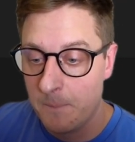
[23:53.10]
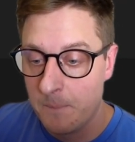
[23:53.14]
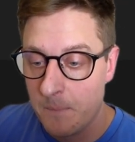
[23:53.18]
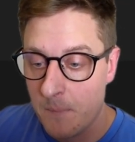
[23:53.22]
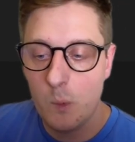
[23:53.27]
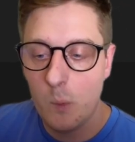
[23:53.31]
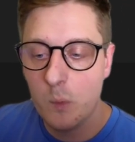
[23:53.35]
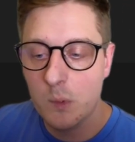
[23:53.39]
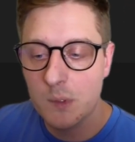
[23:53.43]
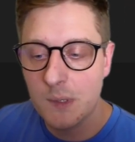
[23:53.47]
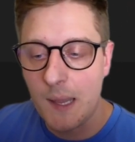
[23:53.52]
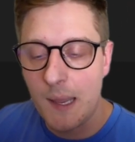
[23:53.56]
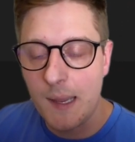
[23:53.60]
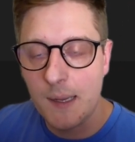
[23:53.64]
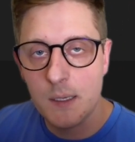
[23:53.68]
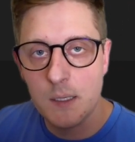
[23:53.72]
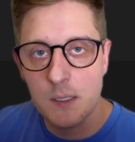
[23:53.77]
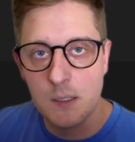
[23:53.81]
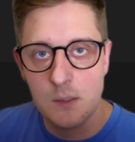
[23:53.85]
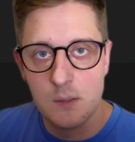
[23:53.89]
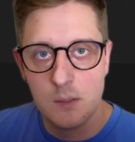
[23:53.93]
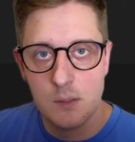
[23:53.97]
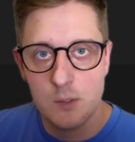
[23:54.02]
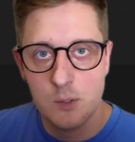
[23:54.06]
we would like
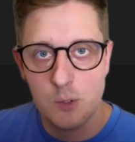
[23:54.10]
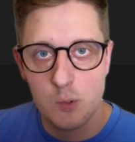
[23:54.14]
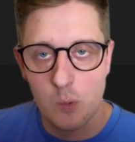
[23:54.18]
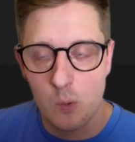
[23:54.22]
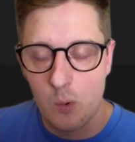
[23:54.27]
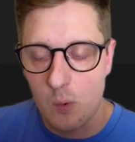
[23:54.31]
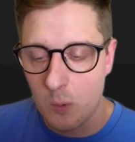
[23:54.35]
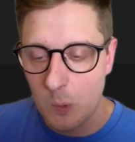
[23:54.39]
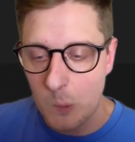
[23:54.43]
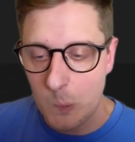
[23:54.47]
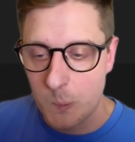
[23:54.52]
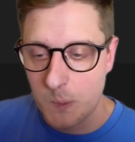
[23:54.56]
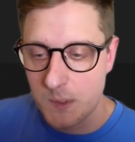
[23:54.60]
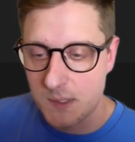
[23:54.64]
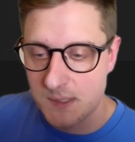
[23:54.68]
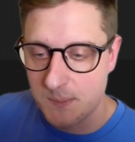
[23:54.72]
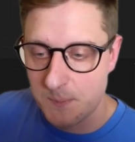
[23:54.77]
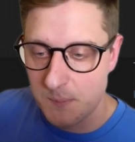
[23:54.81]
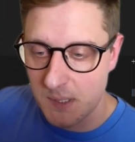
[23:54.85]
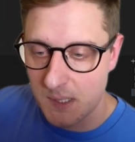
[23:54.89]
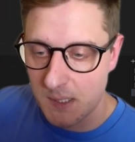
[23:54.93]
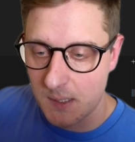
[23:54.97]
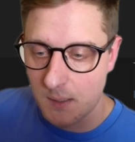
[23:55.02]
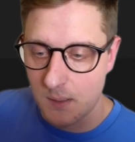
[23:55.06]
it to always
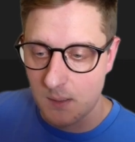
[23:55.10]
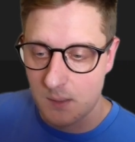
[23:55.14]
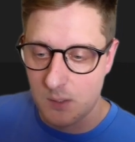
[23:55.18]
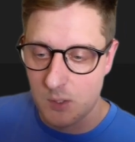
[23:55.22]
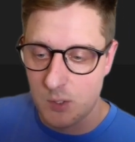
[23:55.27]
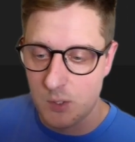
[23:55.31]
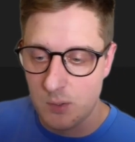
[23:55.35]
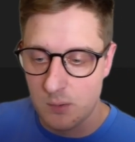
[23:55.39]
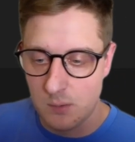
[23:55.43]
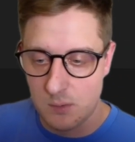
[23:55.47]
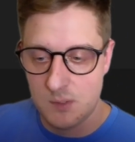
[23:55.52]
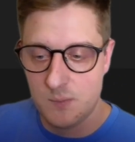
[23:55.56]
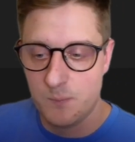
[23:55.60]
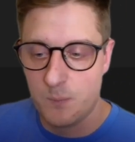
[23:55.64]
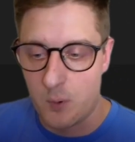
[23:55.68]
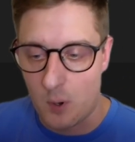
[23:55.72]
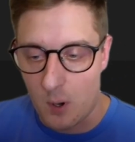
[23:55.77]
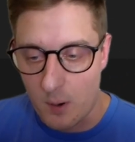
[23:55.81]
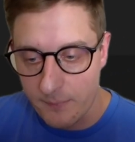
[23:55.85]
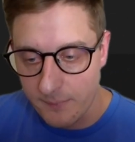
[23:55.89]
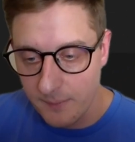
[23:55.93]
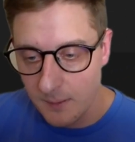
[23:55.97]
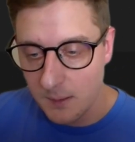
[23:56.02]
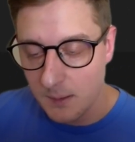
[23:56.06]
be in huge
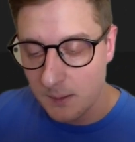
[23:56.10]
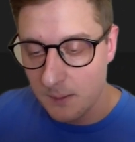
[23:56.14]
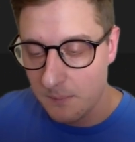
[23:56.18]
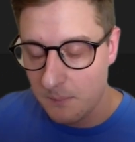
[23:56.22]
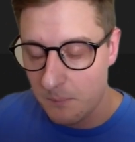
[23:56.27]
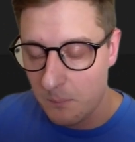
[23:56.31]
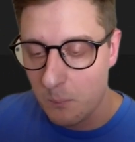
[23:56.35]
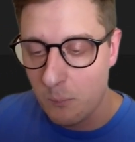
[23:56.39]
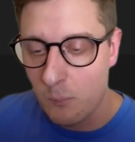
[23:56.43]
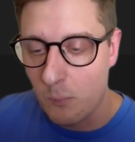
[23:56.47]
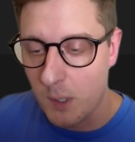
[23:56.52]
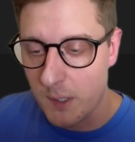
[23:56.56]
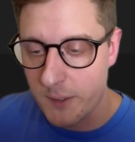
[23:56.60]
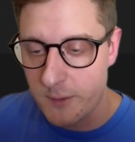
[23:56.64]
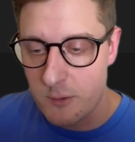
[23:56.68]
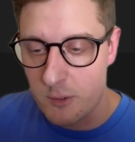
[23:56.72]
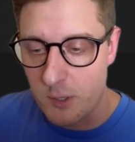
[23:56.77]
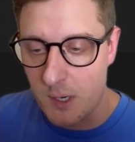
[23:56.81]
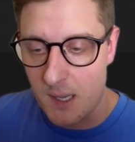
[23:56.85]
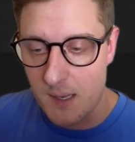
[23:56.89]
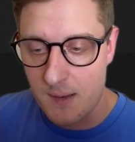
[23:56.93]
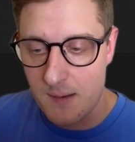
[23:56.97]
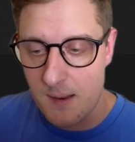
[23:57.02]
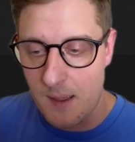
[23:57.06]
profit, but
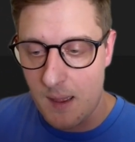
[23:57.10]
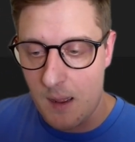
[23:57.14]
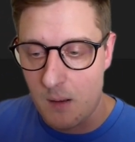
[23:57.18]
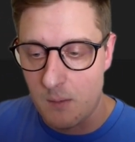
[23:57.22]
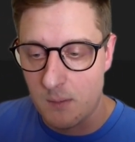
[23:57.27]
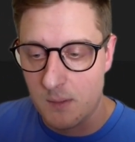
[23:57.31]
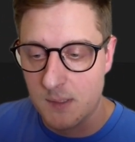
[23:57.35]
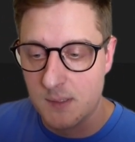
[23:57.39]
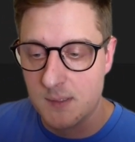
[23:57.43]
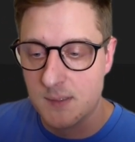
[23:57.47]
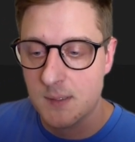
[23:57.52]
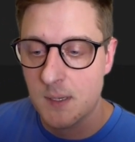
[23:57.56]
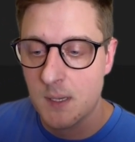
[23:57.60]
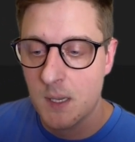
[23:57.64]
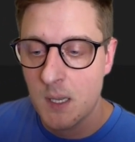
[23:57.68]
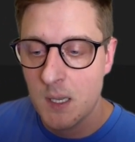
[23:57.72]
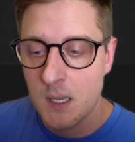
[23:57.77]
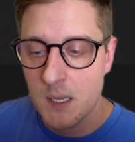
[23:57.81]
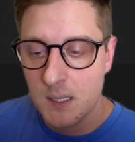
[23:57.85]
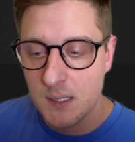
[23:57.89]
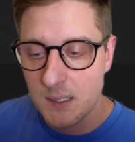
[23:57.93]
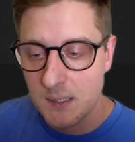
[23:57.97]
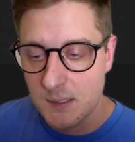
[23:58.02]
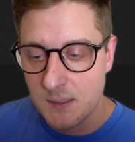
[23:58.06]
right now it's
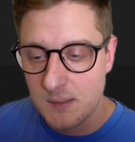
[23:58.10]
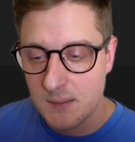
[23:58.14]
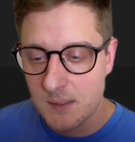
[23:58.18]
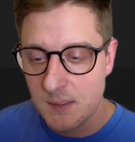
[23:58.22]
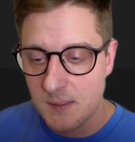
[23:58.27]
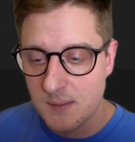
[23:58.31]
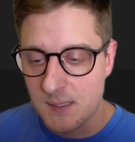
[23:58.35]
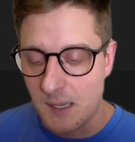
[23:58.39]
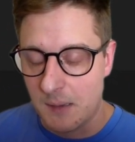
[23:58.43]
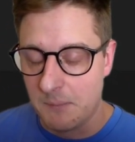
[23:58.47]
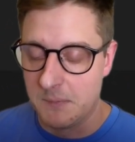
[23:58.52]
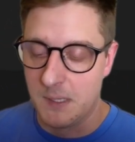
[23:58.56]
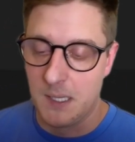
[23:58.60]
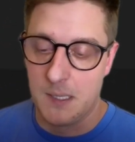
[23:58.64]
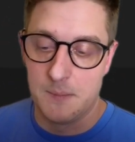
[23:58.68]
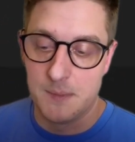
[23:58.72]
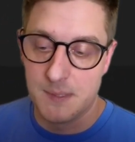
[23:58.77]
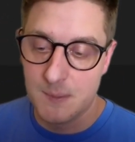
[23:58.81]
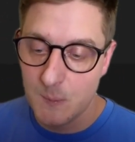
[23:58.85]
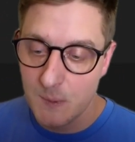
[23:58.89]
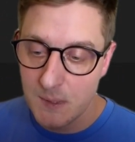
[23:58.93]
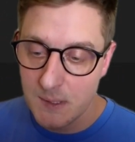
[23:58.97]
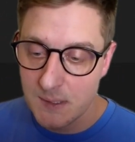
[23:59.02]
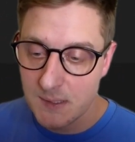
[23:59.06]

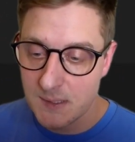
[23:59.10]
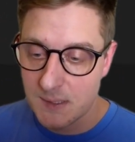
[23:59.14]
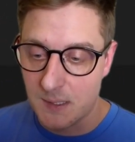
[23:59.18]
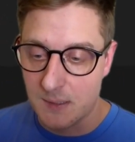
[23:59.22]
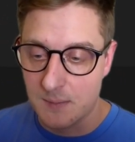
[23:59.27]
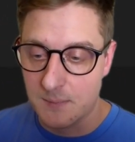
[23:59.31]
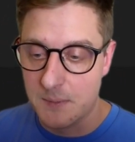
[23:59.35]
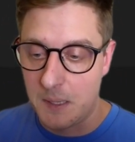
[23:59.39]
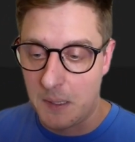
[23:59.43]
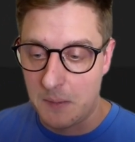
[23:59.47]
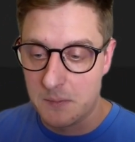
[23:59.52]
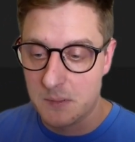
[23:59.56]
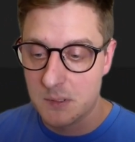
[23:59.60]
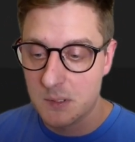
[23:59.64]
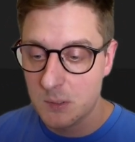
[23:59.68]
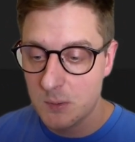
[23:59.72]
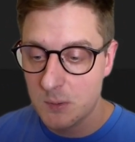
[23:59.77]
sometimes wins, sometimes